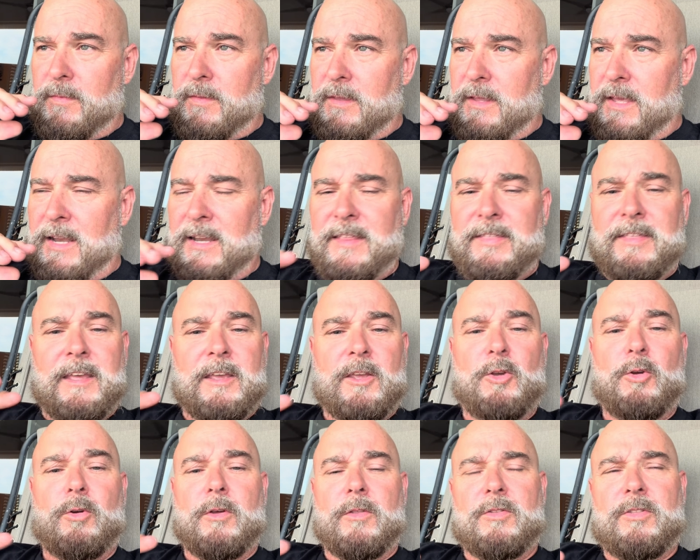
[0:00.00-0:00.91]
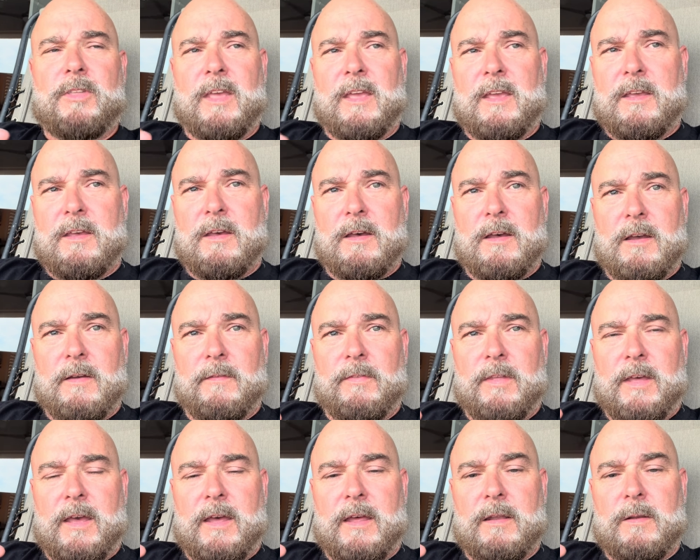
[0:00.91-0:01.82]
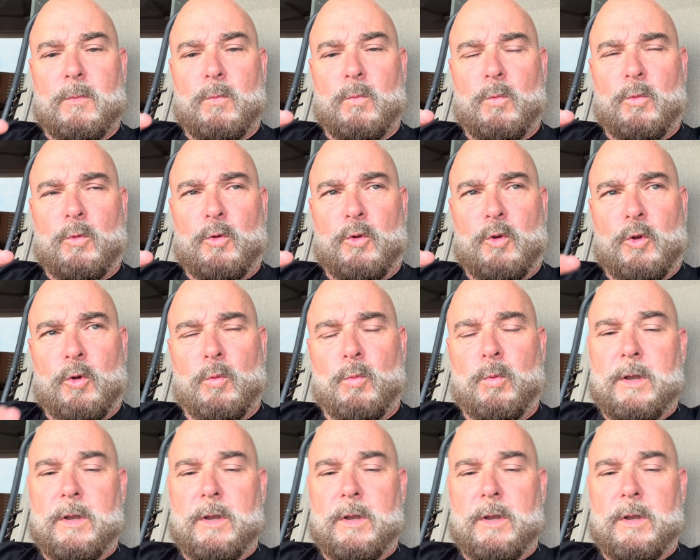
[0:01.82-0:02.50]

anything you can think of that you